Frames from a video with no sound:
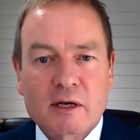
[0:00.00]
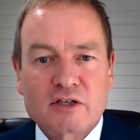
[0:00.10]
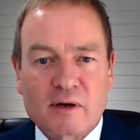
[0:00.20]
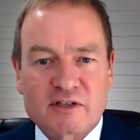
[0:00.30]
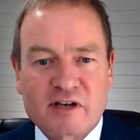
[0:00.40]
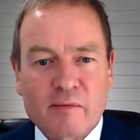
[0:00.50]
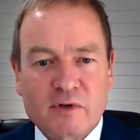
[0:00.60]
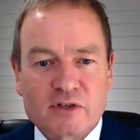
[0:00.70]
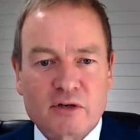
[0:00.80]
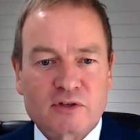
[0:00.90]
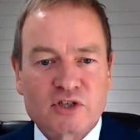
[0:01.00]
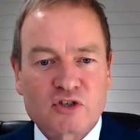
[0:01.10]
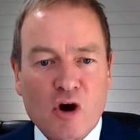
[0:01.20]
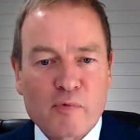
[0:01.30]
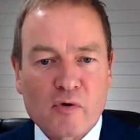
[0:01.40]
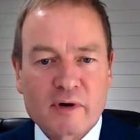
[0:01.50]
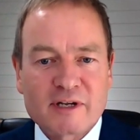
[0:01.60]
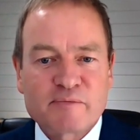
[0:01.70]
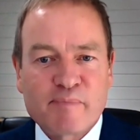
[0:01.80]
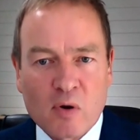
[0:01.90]
to ask the government to stop or at
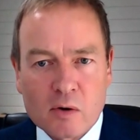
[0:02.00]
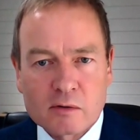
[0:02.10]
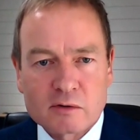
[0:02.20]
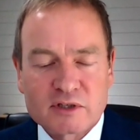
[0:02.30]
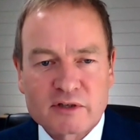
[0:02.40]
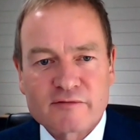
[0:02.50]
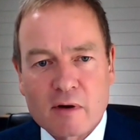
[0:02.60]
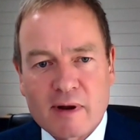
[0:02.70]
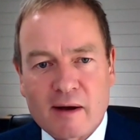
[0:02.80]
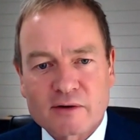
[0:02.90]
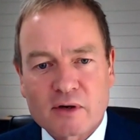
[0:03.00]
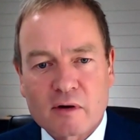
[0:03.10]
least pause the rollout